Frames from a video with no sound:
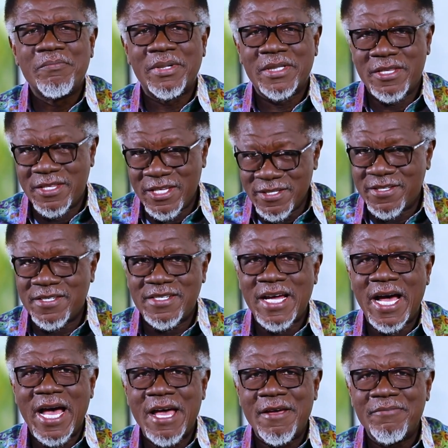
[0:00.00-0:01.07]
But this
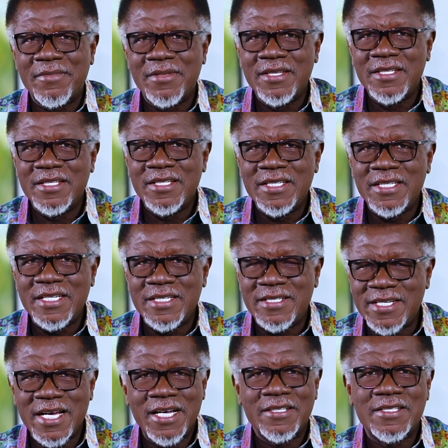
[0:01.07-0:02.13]
time, he
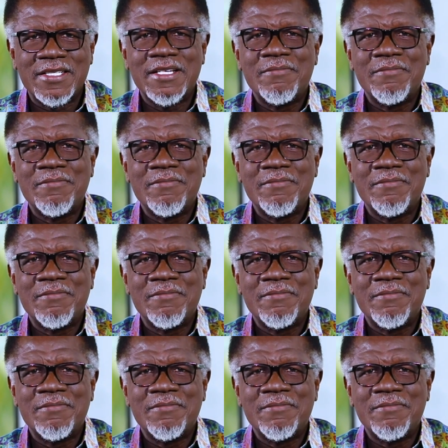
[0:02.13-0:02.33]
tells